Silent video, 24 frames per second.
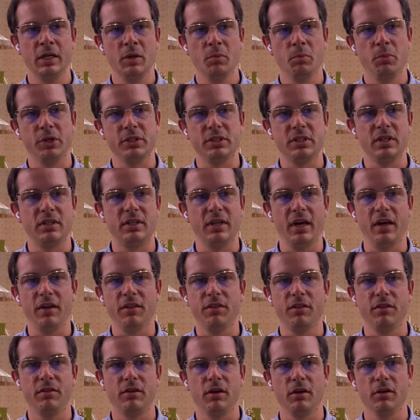Put to
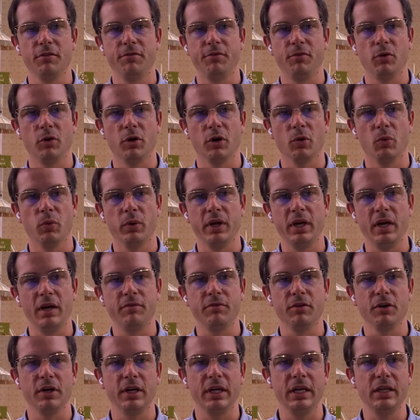death, therefore,
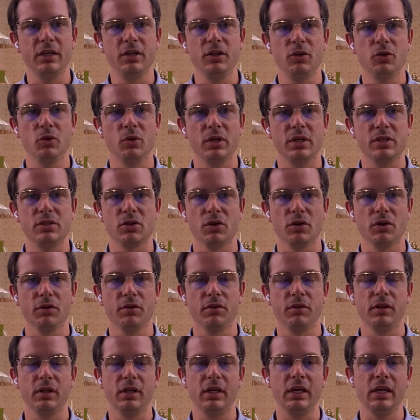whatever in you is
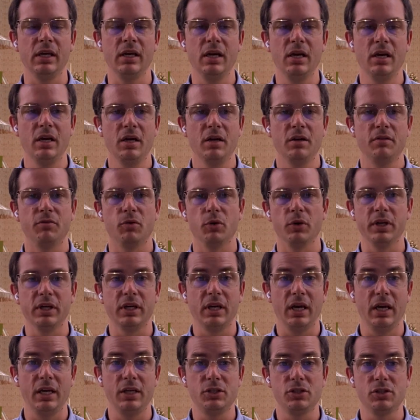earthly:
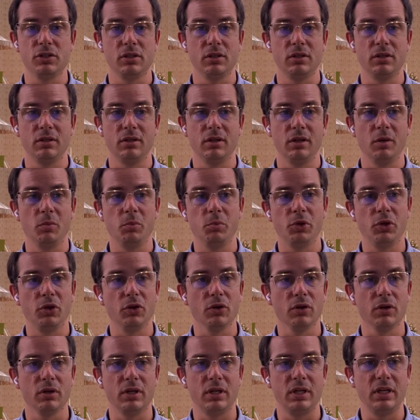fornication,
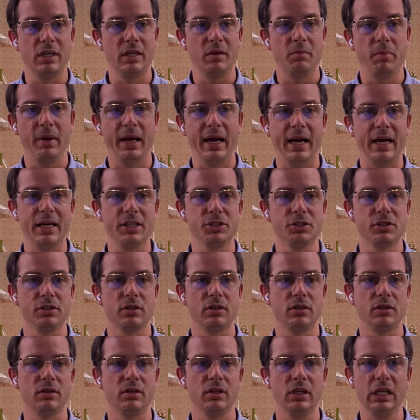impurity,
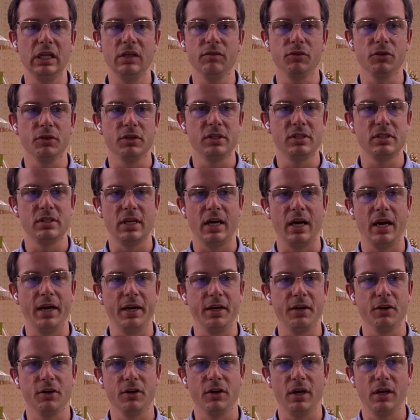passion, evil
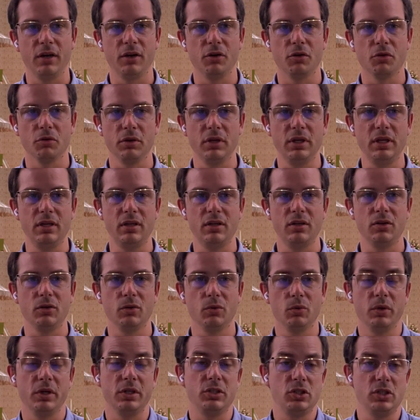desire, and greed,
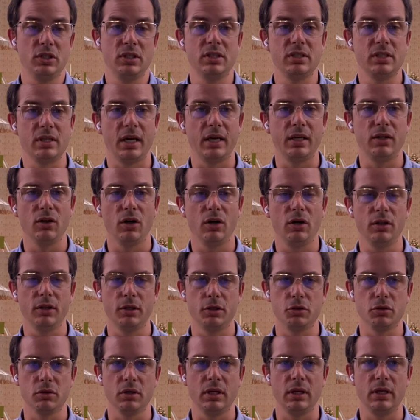which is
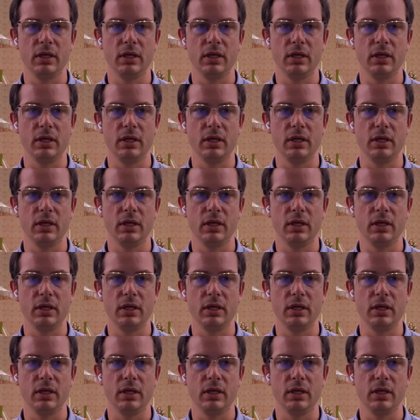idolatry.